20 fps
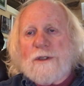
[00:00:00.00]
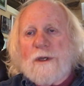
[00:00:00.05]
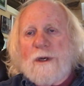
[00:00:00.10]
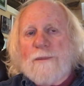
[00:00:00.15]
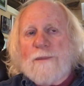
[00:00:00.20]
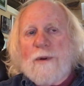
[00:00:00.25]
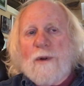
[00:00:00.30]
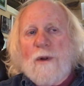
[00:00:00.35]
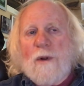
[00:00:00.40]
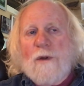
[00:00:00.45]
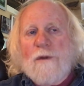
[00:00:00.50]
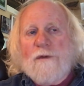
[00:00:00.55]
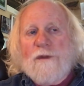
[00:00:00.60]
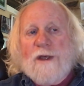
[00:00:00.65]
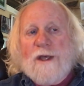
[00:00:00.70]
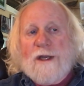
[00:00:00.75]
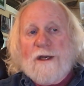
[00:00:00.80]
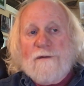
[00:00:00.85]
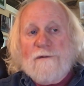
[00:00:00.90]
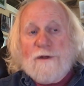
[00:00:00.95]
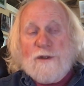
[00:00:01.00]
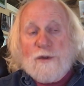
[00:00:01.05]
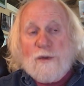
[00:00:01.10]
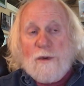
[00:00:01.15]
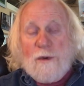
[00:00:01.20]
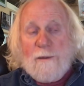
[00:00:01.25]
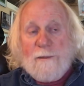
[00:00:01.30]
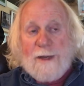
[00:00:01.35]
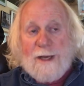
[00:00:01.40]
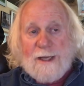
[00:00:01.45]
to uphold the
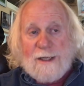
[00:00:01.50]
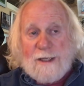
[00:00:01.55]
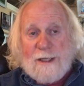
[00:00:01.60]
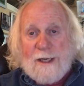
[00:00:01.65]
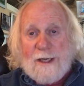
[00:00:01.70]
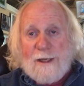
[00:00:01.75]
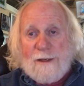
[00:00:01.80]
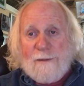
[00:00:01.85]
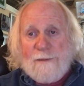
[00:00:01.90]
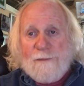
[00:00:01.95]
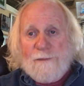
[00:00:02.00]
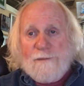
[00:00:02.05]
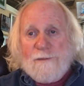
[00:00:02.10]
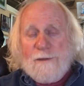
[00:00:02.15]
individual mandate